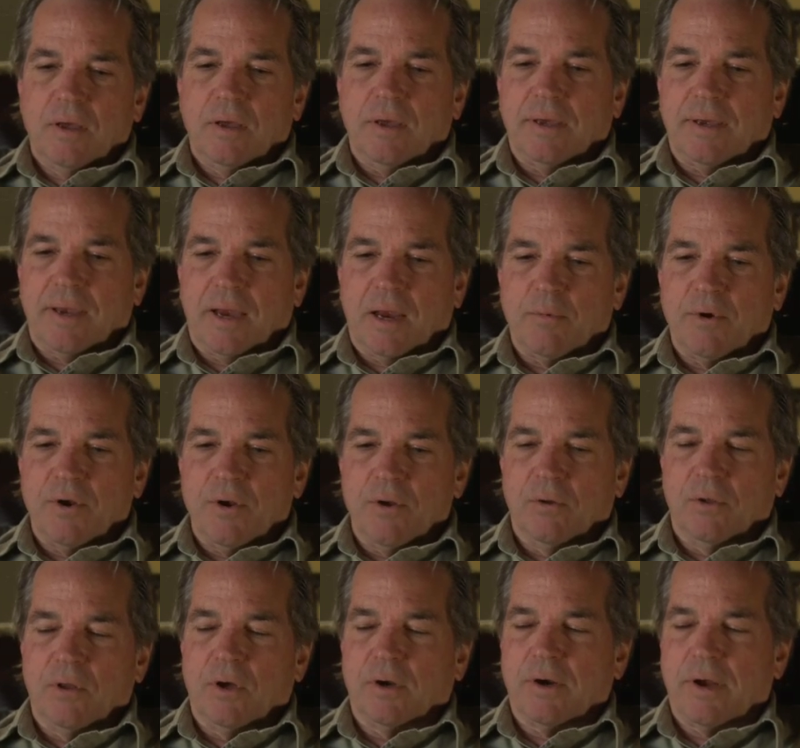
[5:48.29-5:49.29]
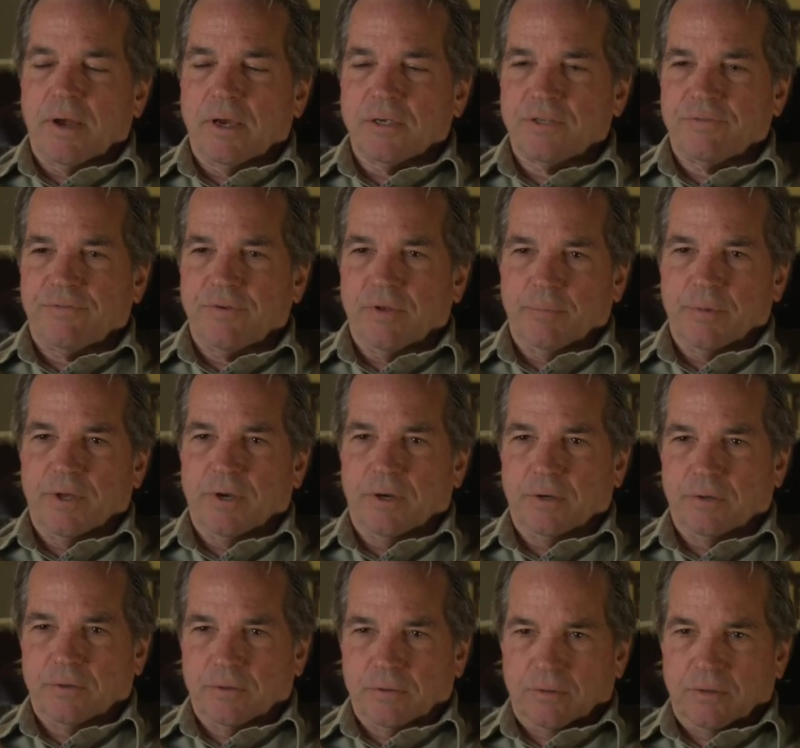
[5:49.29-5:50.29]
a camera no longer has film in
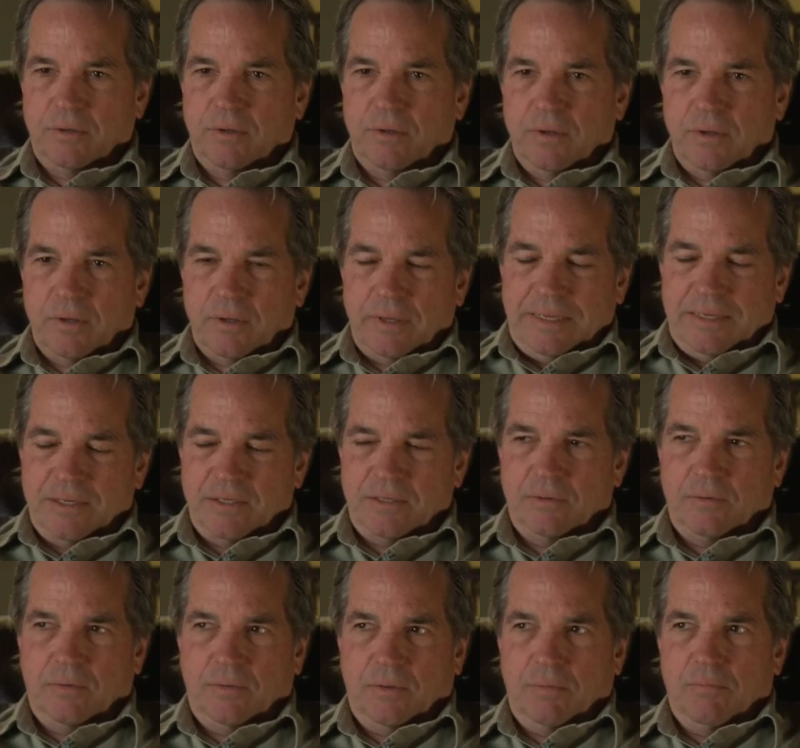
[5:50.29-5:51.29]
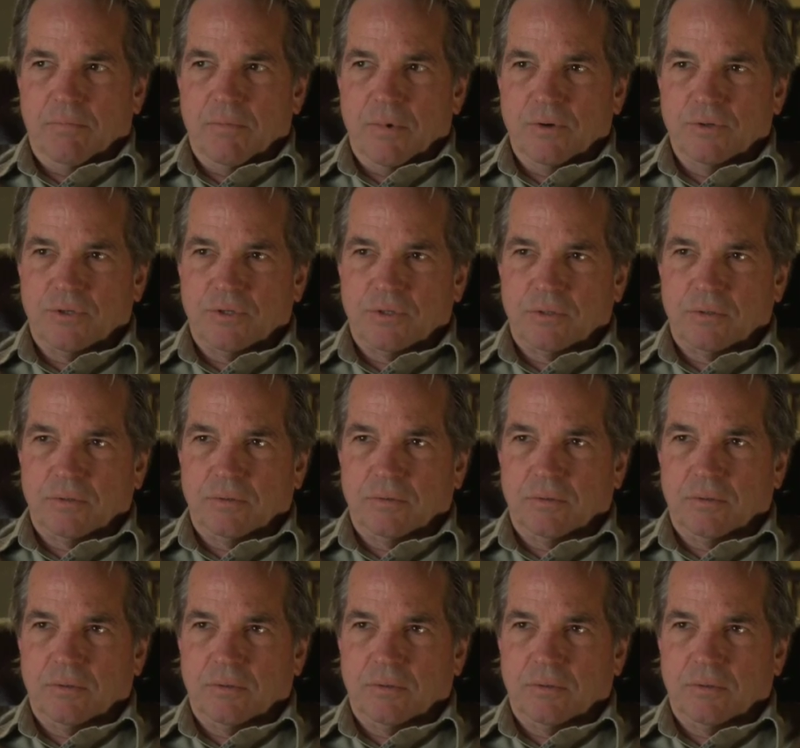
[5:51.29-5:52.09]
it, is the most